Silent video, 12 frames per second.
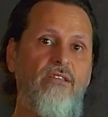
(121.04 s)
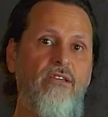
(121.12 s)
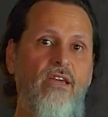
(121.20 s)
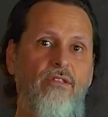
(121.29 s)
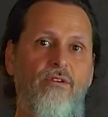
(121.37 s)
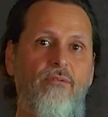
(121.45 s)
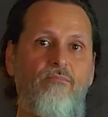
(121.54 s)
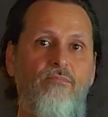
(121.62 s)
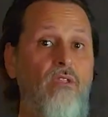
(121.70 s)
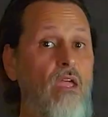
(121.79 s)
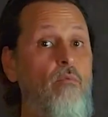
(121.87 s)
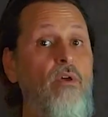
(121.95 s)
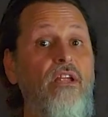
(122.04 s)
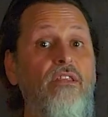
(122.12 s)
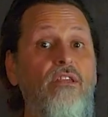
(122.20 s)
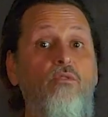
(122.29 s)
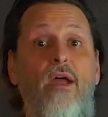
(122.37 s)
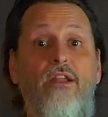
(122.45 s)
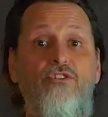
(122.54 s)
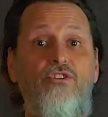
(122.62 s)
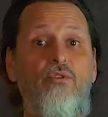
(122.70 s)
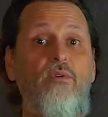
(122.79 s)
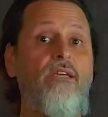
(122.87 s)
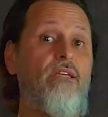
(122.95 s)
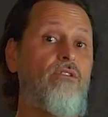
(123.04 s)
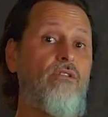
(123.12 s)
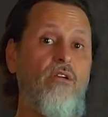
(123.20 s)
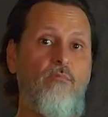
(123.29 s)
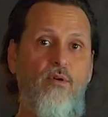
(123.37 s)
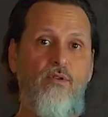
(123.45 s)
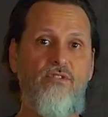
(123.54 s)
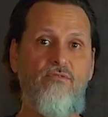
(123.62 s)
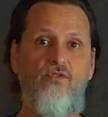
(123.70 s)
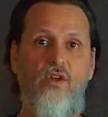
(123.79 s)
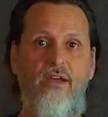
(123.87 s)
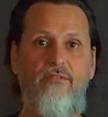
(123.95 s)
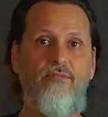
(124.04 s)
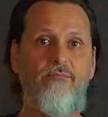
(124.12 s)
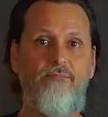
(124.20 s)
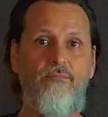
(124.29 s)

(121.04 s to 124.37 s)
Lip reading: together. I'm running the Ratatouille into the compulsive drive.